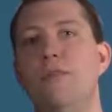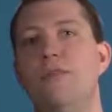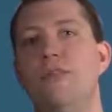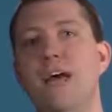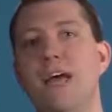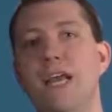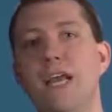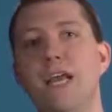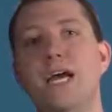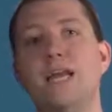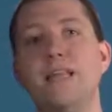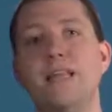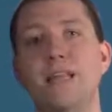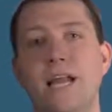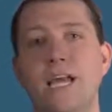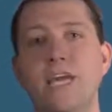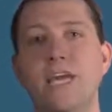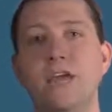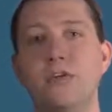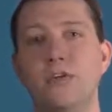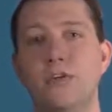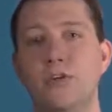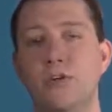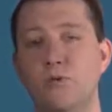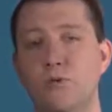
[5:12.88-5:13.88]
Then I'd
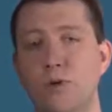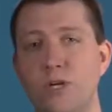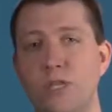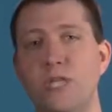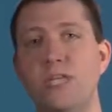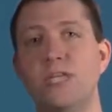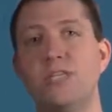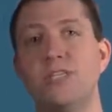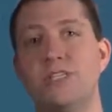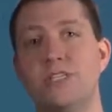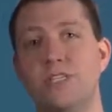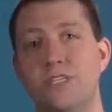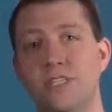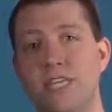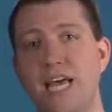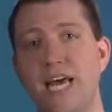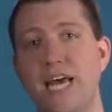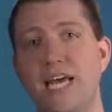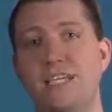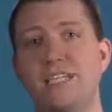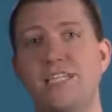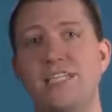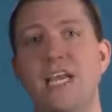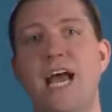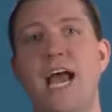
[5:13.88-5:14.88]
like you to really
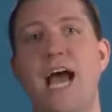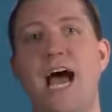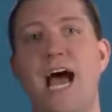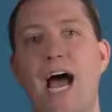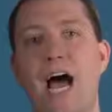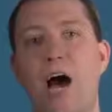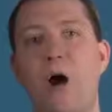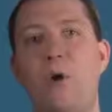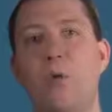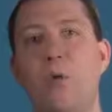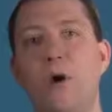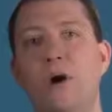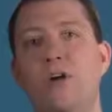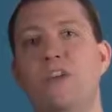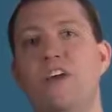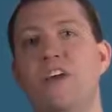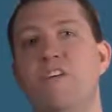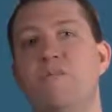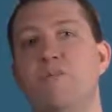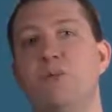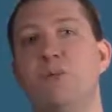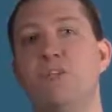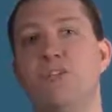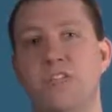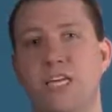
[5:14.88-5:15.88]
assess how well
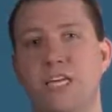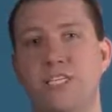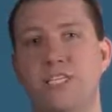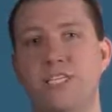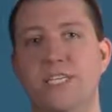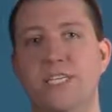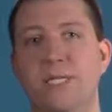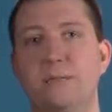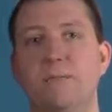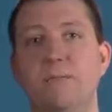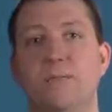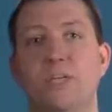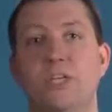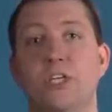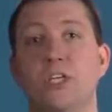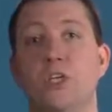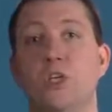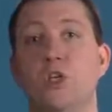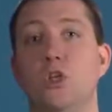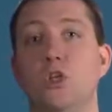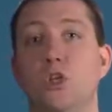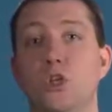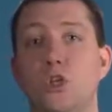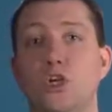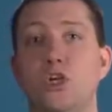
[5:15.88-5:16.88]
they've presented it. Does it
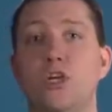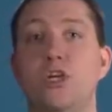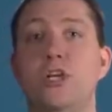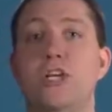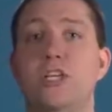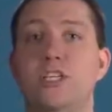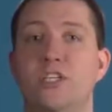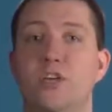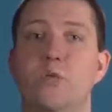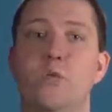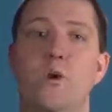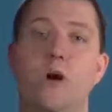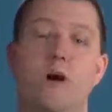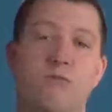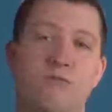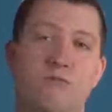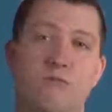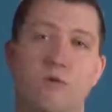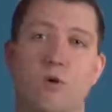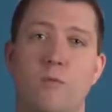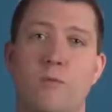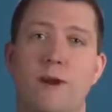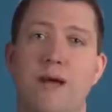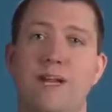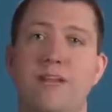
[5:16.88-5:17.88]
look good? Is it well
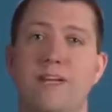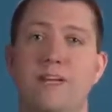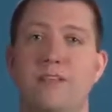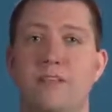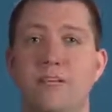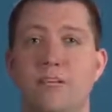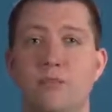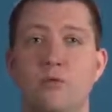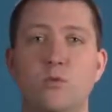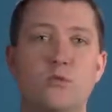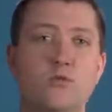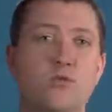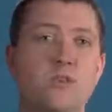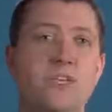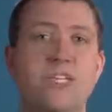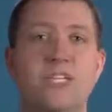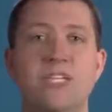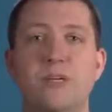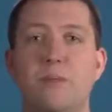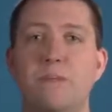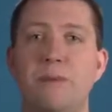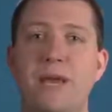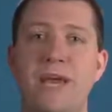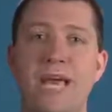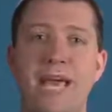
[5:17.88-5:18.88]
formatted? And this will really
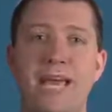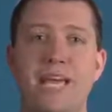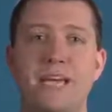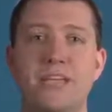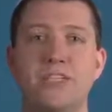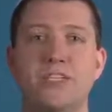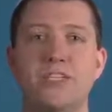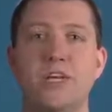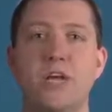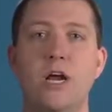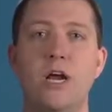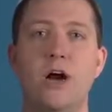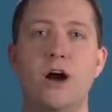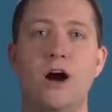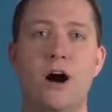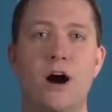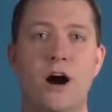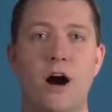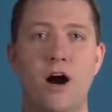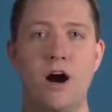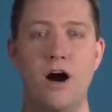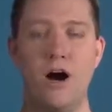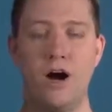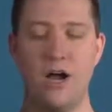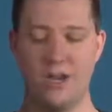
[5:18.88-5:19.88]
depend
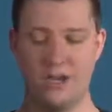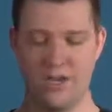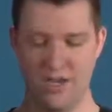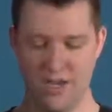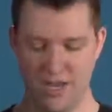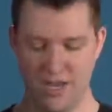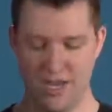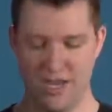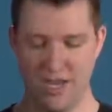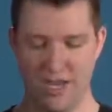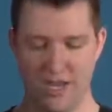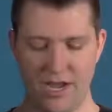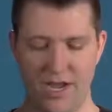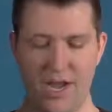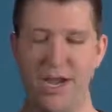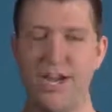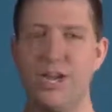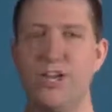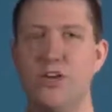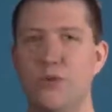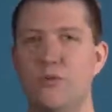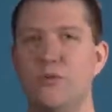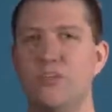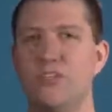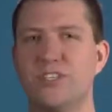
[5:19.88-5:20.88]
on
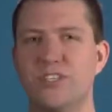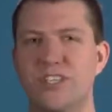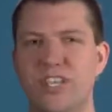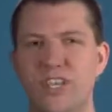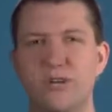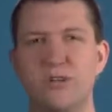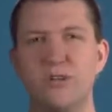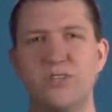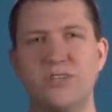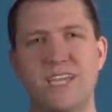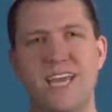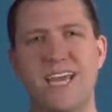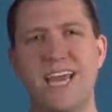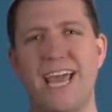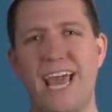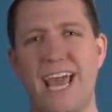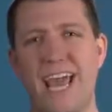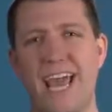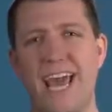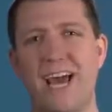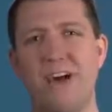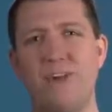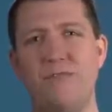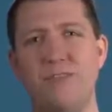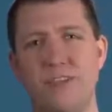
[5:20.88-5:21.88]
the skills they
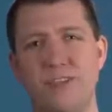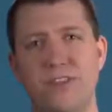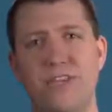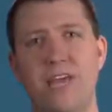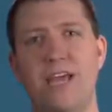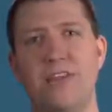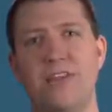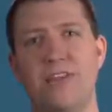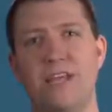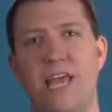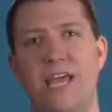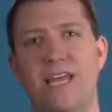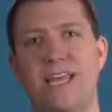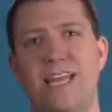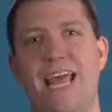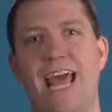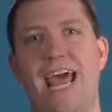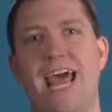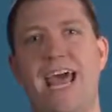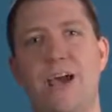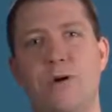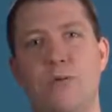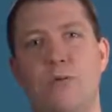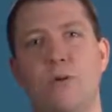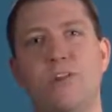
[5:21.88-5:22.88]
have and
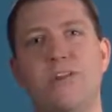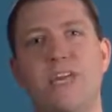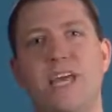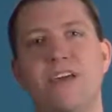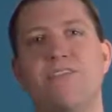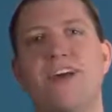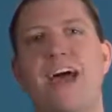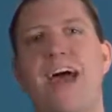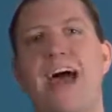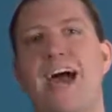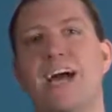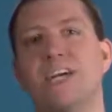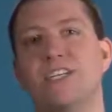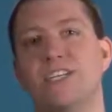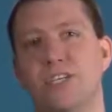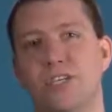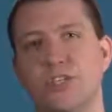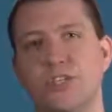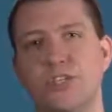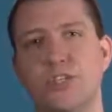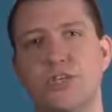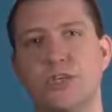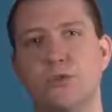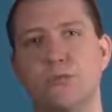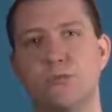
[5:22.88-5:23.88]
what they have
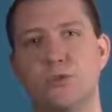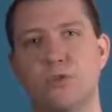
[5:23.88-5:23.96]
access to.